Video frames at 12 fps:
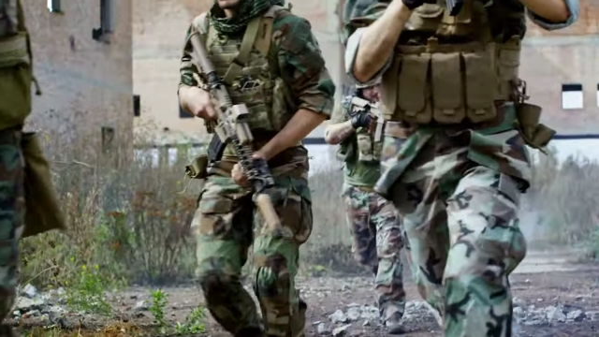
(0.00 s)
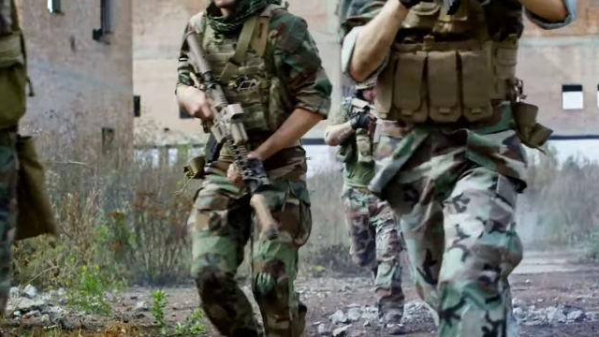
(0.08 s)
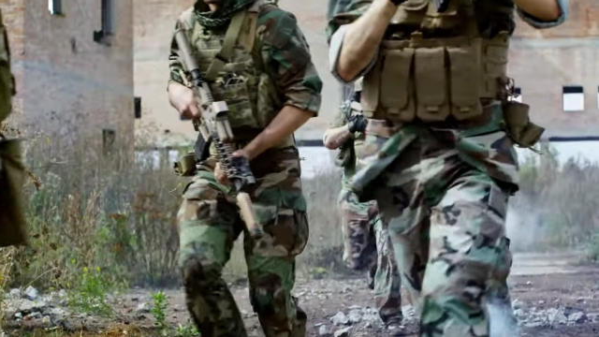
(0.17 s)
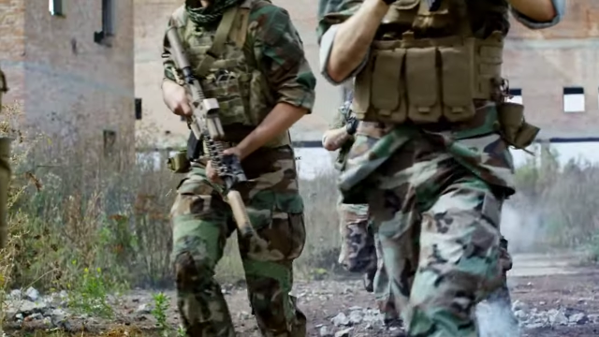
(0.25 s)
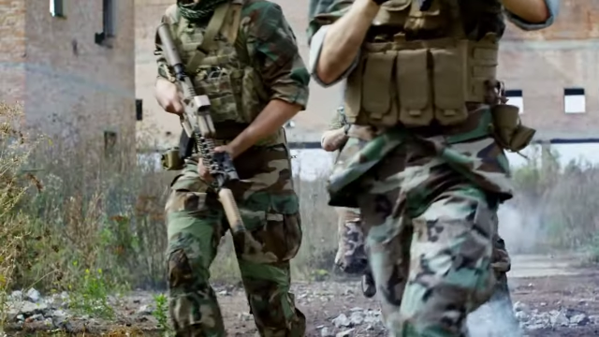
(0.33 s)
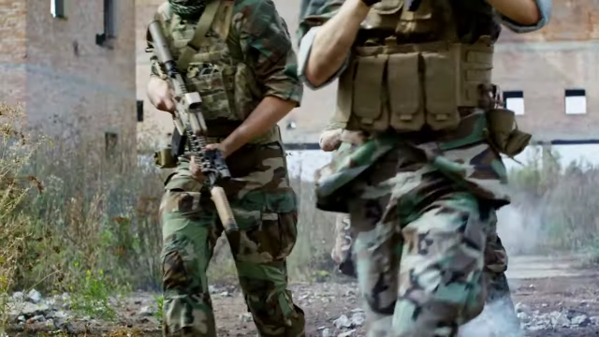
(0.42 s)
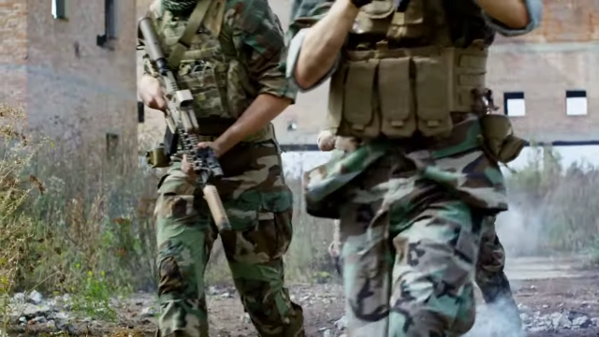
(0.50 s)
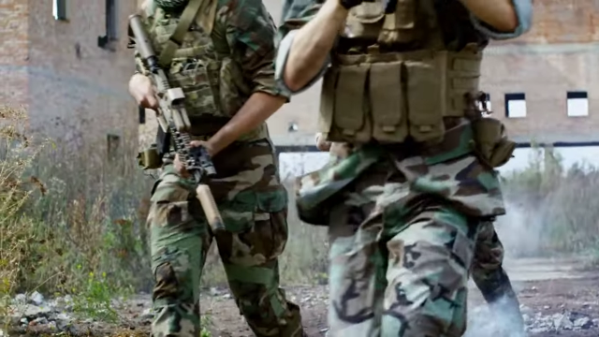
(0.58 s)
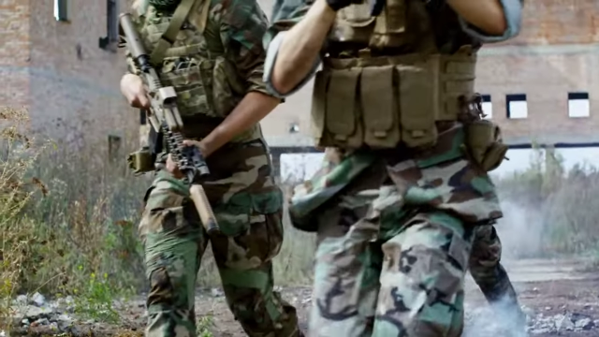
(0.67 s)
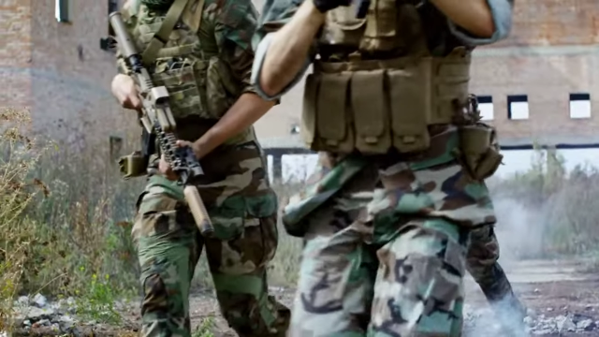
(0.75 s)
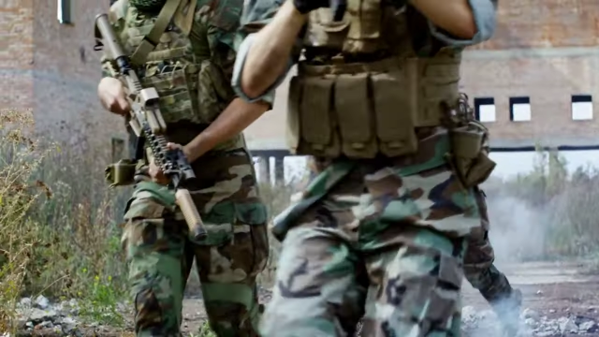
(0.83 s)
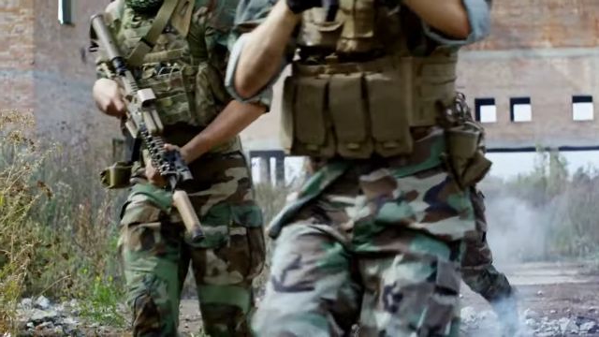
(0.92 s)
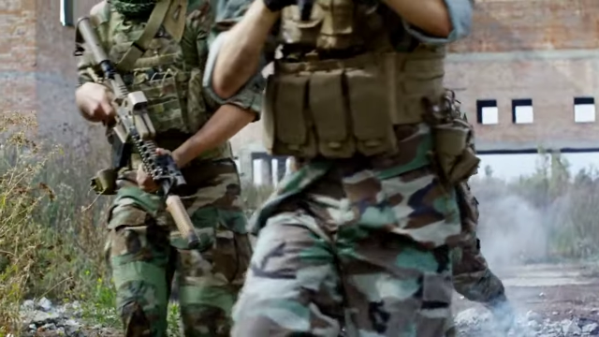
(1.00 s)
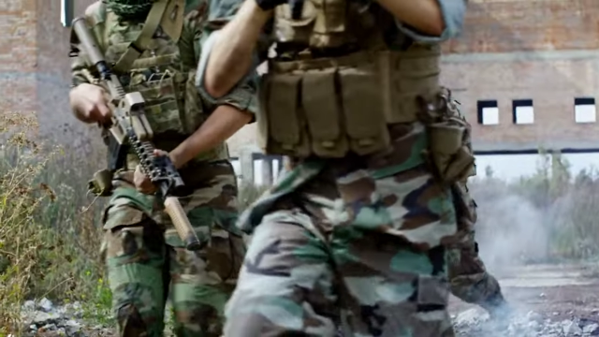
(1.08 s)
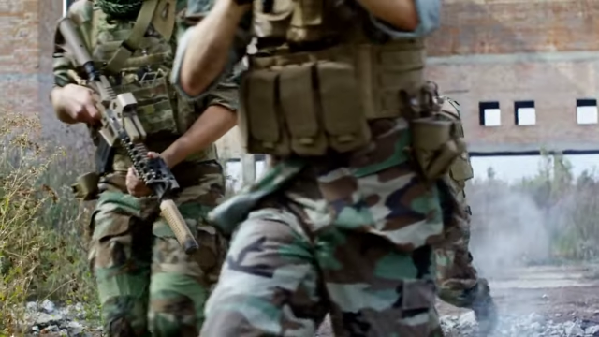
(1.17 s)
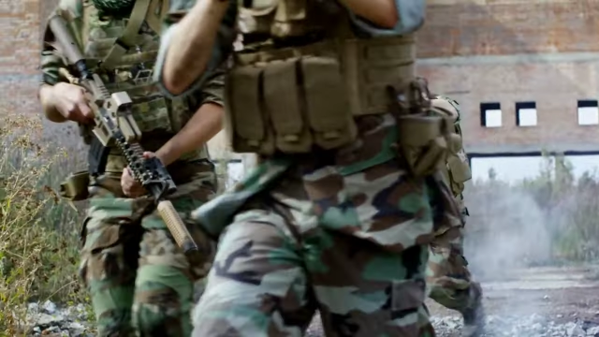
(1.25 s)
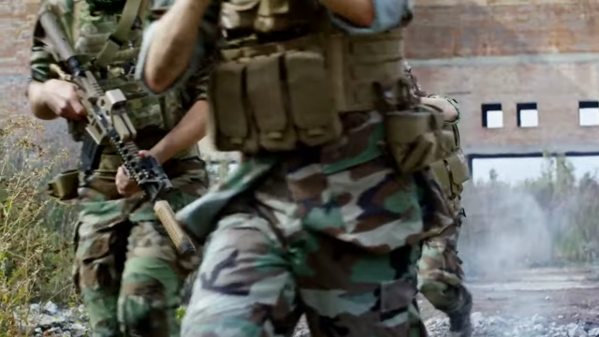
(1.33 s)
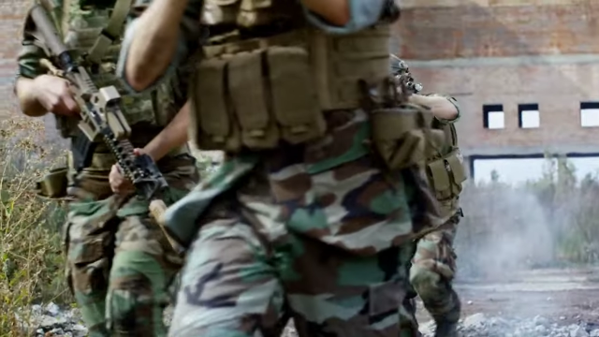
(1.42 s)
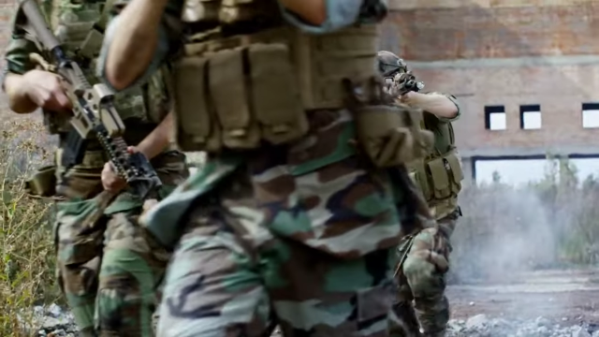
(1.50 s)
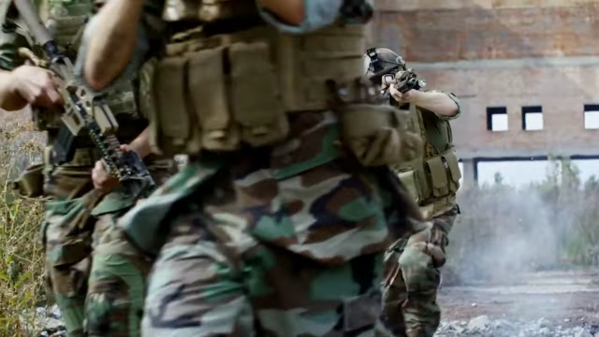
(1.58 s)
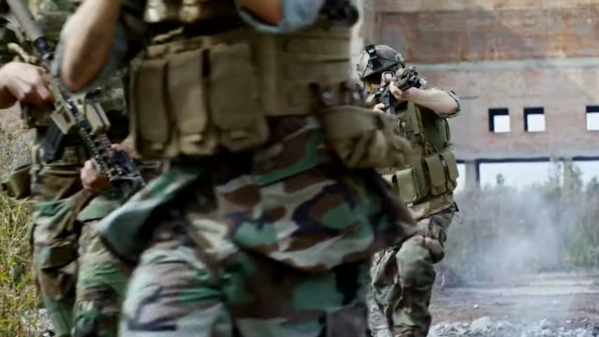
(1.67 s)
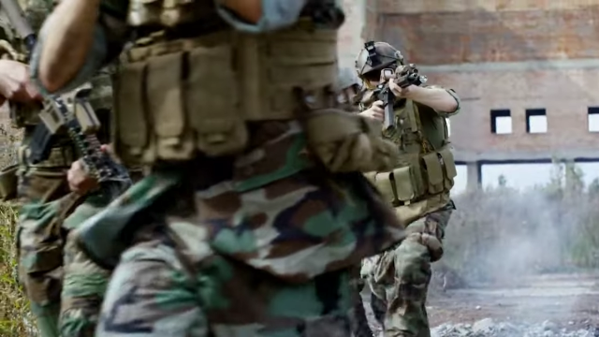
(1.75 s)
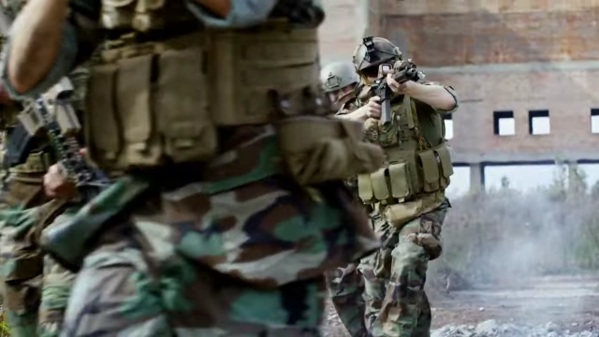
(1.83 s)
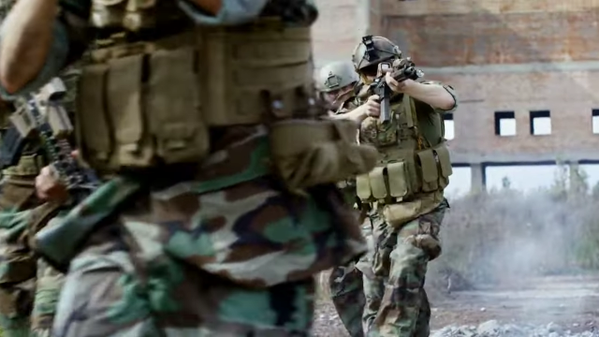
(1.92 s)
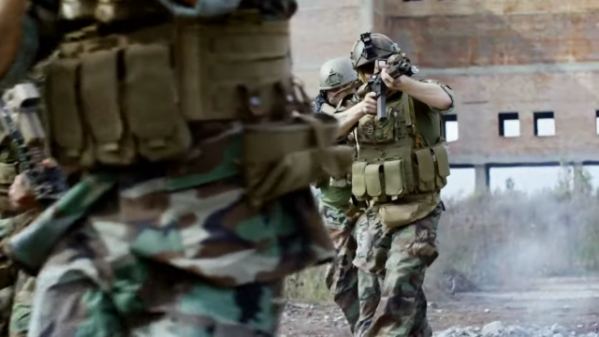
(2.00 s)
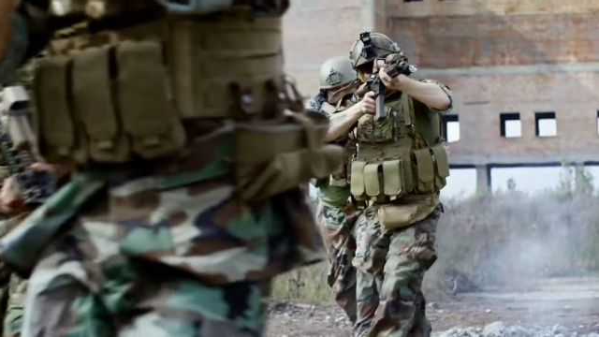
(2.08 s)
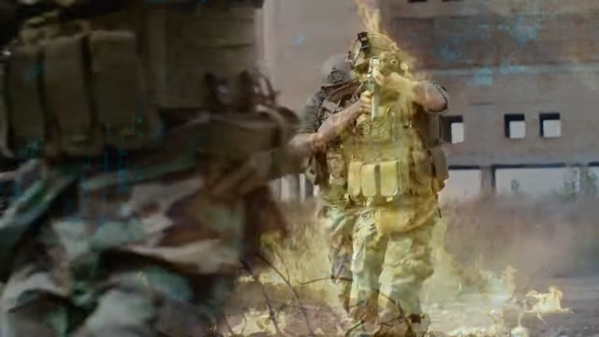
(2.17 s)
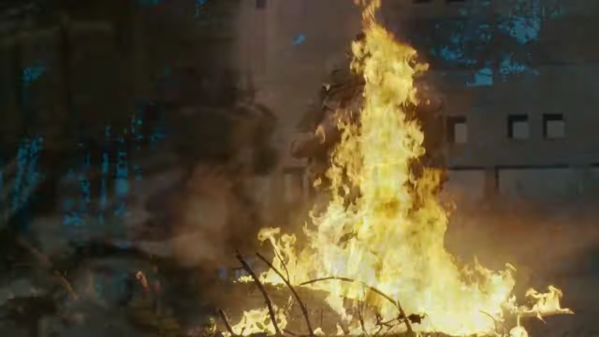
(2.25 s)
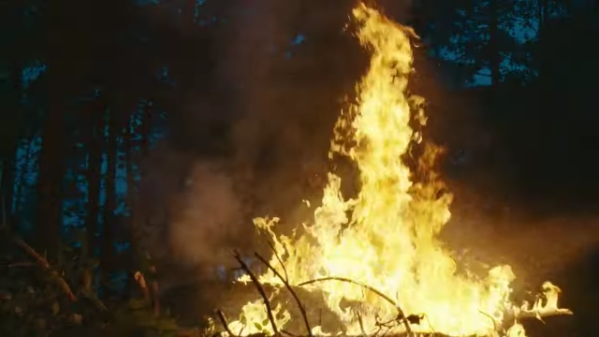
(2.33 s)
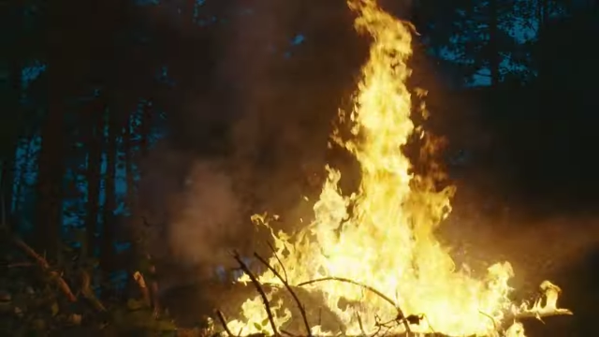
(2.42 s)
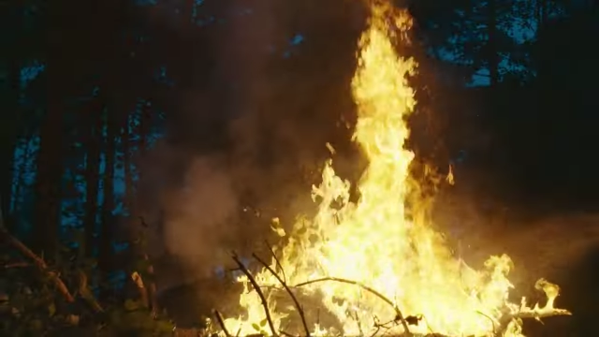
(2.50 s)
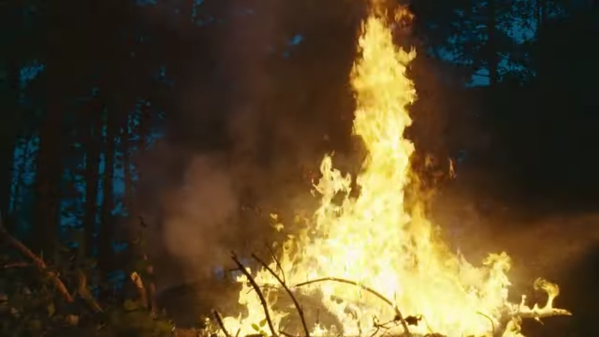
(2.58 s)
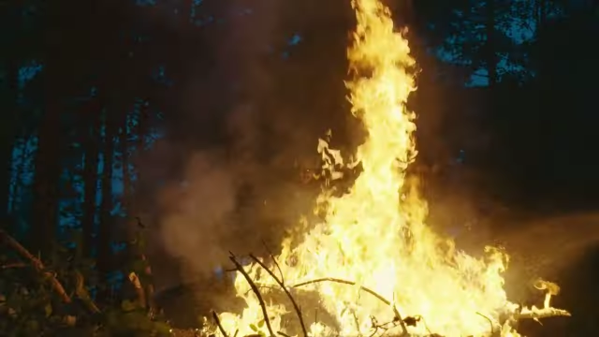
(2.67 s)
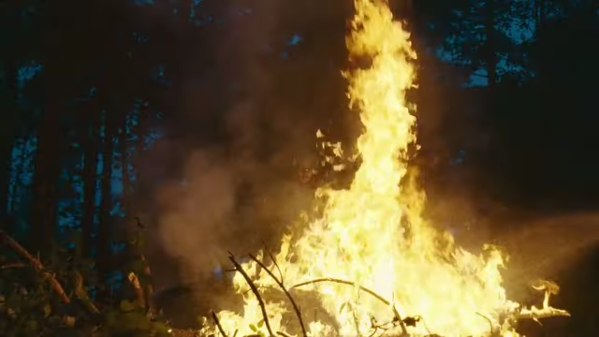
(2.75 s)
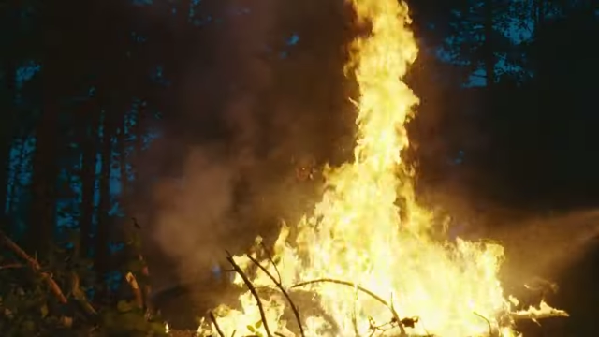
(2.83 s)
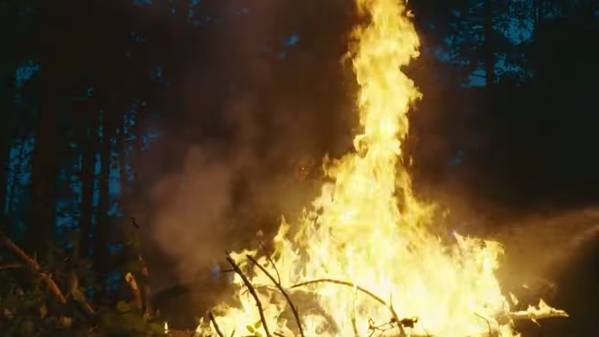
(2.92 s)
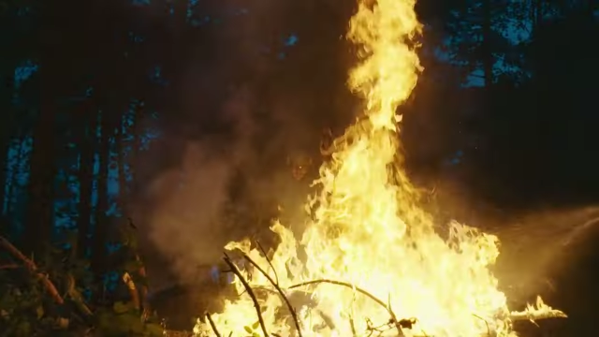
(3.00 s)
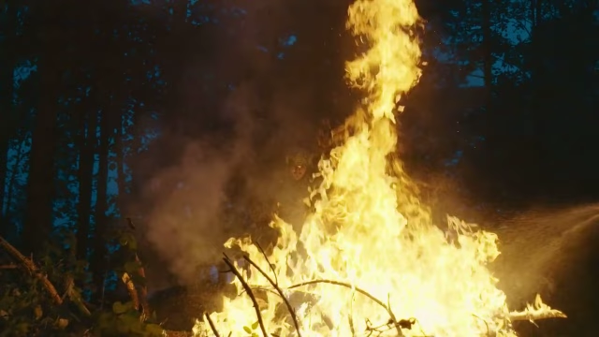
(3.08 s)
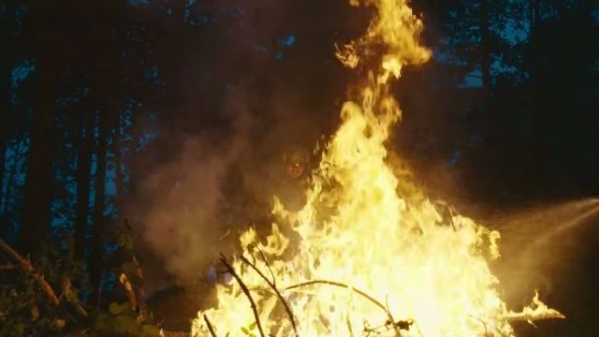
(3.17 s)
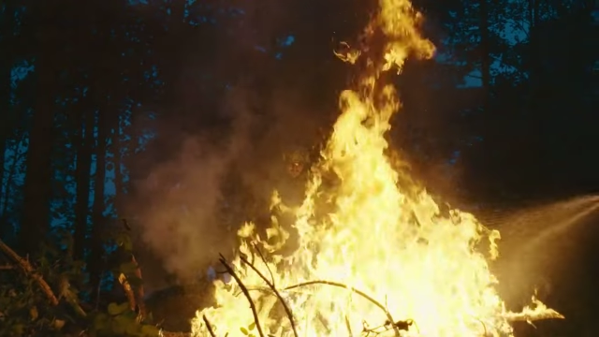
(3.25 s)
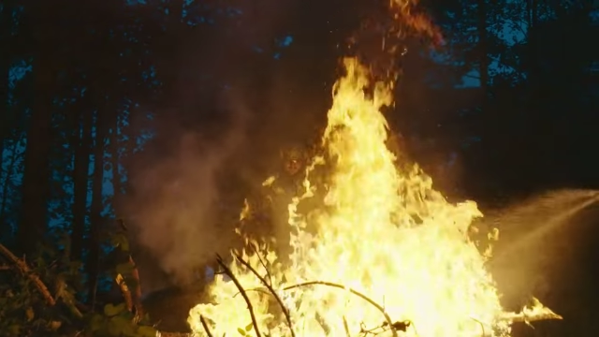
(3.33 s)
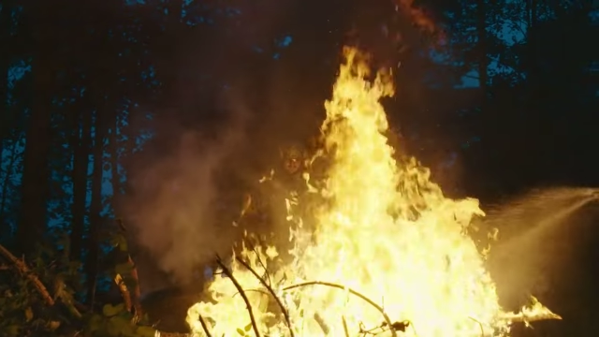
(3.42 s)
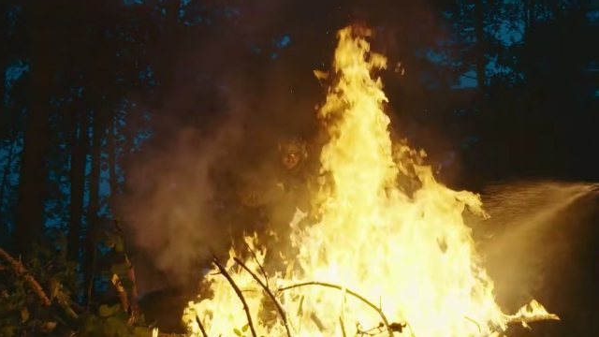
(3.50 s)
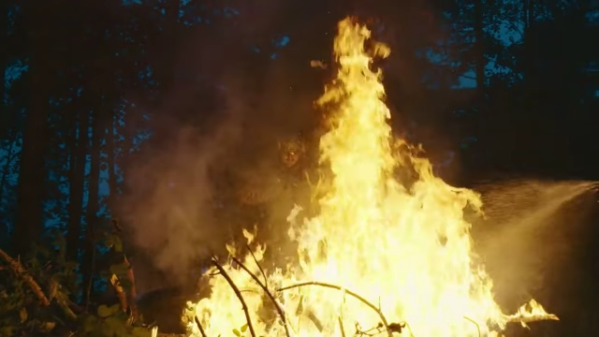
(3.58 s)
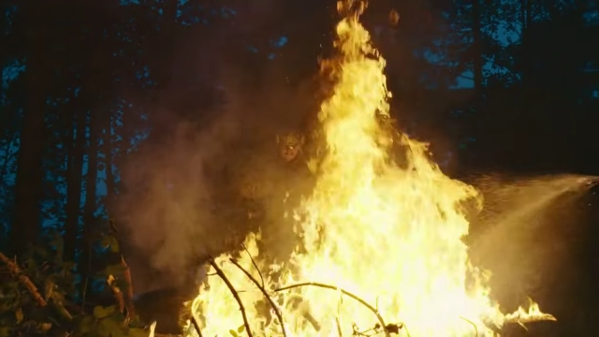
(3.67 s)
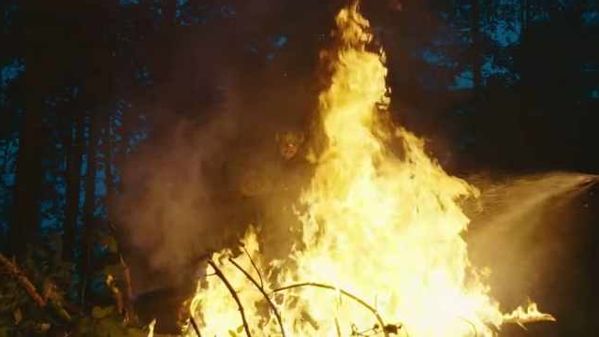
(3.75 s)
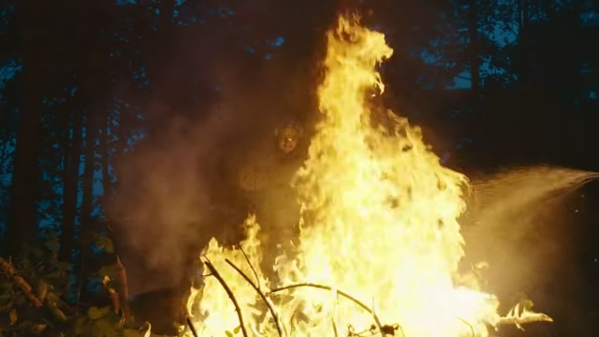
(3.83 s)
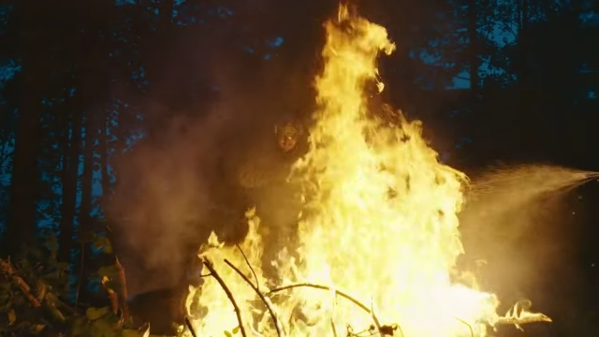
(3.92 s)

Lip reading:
No face is visible, so there are no lips to read.